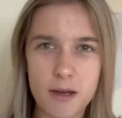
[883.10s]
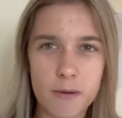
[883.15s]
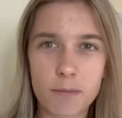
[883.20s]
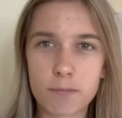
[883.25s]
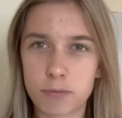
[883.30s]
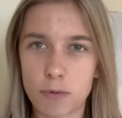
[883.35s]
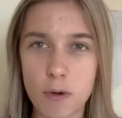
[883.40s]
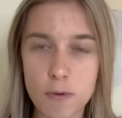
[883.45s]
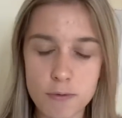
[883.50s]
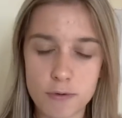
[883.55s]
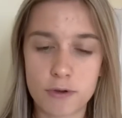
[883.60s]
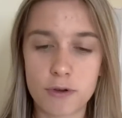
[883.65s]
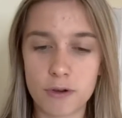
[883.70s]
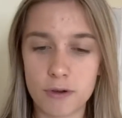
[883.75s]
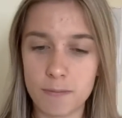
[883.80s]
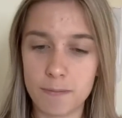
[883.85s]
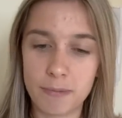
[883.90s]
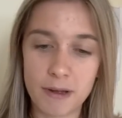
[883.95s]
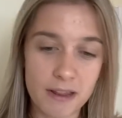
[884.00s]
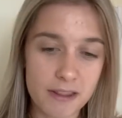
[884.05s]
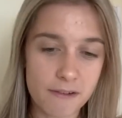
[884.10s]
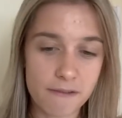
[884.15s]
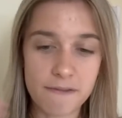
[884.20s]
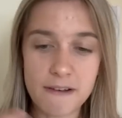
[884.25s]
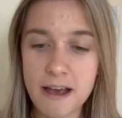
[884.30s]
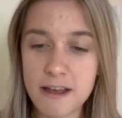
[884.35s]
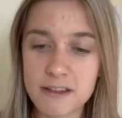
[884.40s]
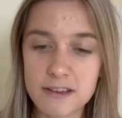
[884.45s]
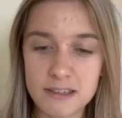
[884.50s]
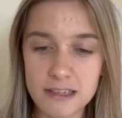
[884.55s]
broken. But the
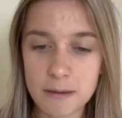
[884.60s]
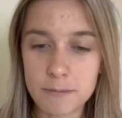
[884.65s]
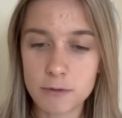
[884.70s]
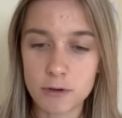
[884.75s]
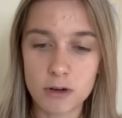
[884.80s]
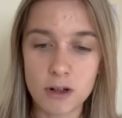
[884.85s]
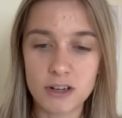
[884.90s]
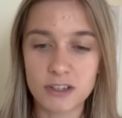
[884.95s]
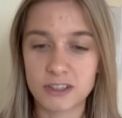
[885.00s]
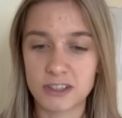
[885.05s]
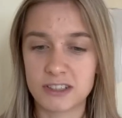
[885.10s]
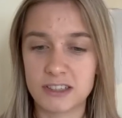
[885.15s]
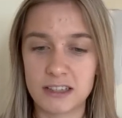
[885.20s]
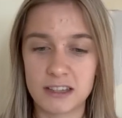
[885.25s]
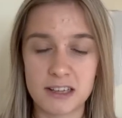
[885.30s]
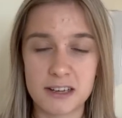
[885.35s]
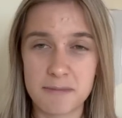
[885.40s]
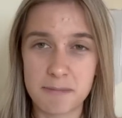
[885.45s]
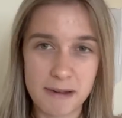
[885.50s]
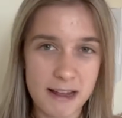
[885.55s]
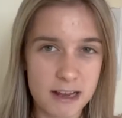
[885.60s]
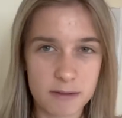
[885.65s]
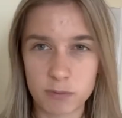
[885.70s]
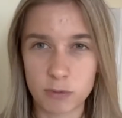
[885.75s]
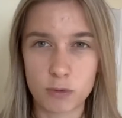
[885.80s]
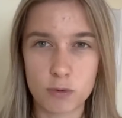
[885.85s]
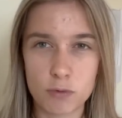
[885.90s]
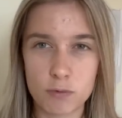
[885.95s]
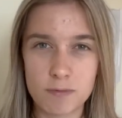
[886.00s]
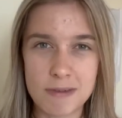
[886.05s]
fact that Samuel Lutker said that the players
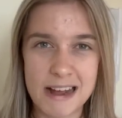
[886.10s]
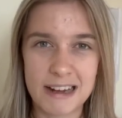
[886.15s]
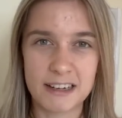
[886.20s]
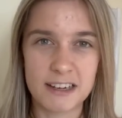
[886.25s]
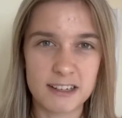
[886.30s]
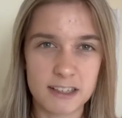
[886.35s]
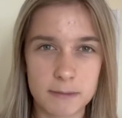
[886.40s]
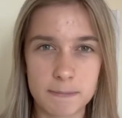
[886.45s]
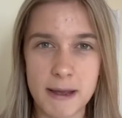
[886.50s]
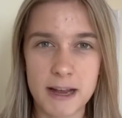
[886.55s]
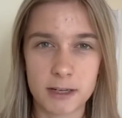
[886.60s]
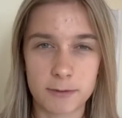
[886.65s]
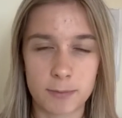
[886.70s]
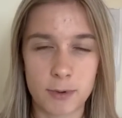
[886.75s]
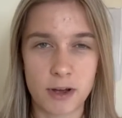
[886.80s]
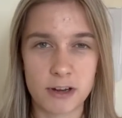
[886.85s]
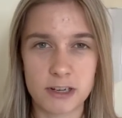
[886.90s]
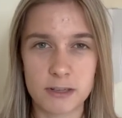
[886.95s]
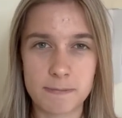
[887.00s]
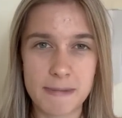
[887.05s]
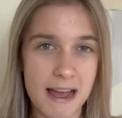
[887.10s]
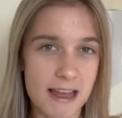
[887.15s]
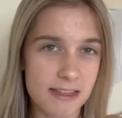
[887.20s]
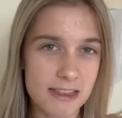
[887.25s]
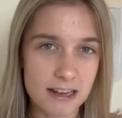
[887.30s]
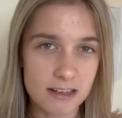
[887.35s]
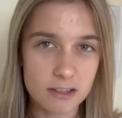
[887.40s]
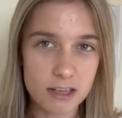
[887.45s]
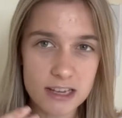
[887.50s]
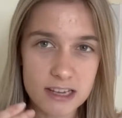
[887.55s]
would call Rangnick specs behind his back,
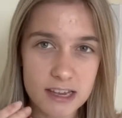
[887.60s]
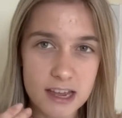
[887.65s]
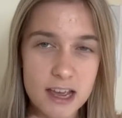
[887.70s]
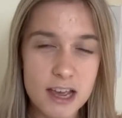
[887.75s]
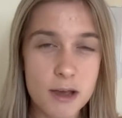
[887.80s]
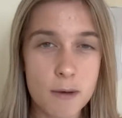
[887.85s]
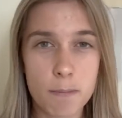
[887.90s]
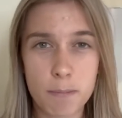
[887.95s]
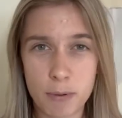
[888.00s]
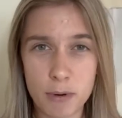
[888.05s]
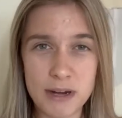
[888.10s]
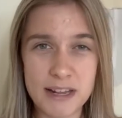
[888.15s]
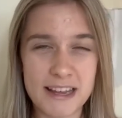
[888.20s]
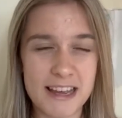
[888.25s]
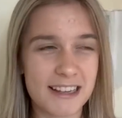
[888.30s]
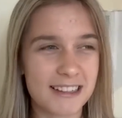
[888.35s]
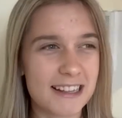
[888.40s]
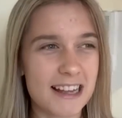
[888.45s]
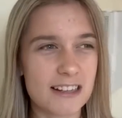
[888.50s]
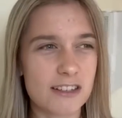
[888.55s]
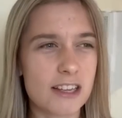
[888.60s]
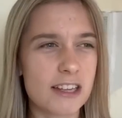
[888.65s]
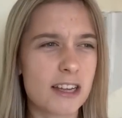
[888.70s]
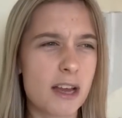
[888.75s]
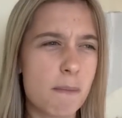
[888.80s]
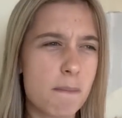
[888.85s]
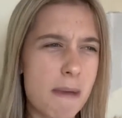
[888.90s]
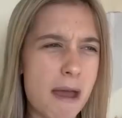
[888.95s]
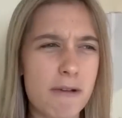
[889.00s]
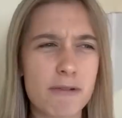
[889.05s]
that's like bullying. That's like
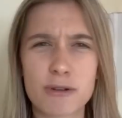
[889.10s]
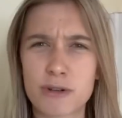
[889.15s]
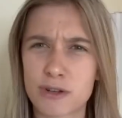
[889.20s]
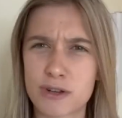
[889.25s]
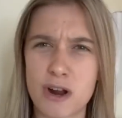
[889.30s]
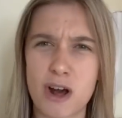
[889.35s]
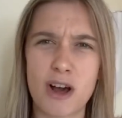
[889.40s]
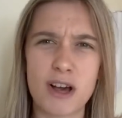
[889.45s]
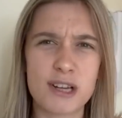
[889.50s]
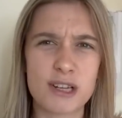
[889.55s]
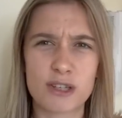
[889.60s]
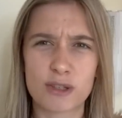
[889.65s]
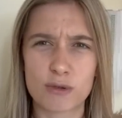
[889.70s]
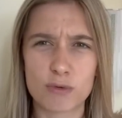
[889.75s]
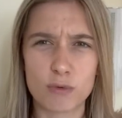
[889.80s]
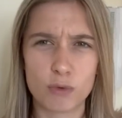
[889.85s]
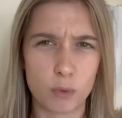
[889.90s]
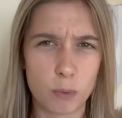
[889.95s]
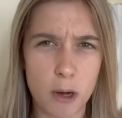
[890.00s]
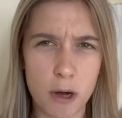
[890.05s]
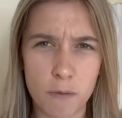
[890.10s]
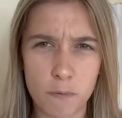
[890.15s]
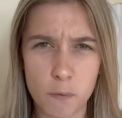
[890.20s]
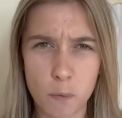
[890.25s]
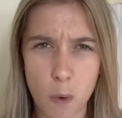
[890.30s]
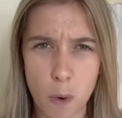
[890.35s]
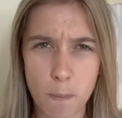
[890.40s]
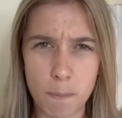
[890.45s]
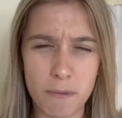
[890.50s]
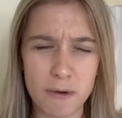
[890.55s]
American high school
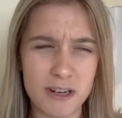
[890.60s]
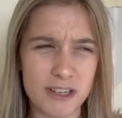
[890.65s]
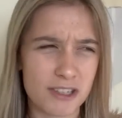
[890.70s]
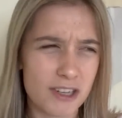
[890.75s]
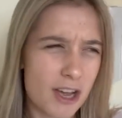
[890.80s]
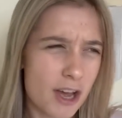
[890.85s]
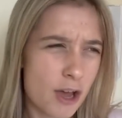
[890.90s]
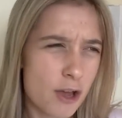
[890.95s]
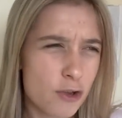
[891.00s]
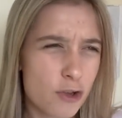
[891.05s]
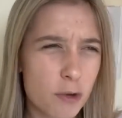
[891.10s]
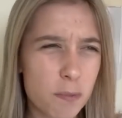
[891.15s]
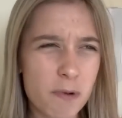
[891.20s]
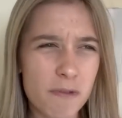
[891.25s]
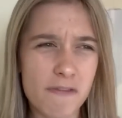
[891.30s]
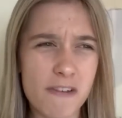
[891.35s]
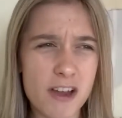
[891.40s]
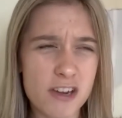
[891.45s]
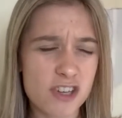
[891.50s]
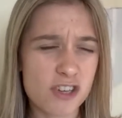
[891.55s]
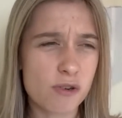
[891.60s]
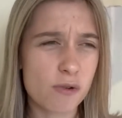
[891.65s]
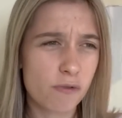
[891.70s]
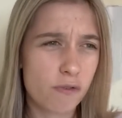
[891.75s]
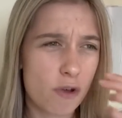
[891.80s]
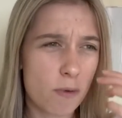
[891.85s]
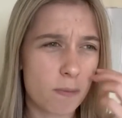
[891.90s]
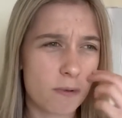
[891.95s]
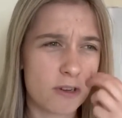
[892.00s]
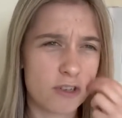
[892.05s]
12-year-old bullies. You're professional
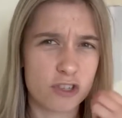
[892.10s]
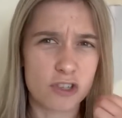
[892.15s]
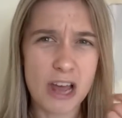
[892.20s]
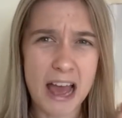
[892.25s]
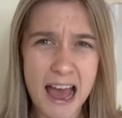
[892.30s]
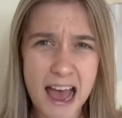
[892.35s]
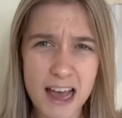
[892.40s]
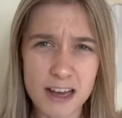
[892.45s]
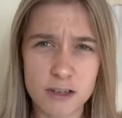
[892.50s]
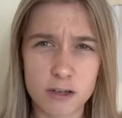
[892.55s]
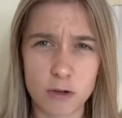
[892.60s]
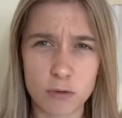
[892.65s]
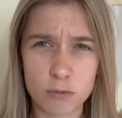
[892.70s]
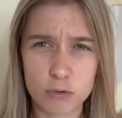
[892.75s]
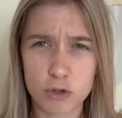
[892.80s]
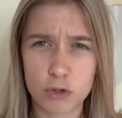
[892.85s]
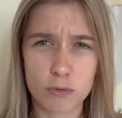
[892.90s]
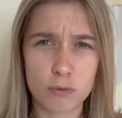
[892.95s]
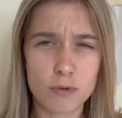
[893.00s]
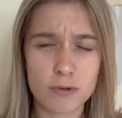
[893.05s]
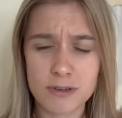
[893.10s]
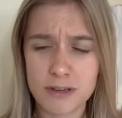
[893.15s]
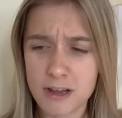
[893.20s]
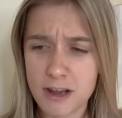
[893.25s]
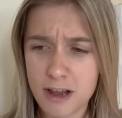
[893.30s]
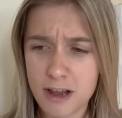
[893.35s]
footballers, you're adults, you're on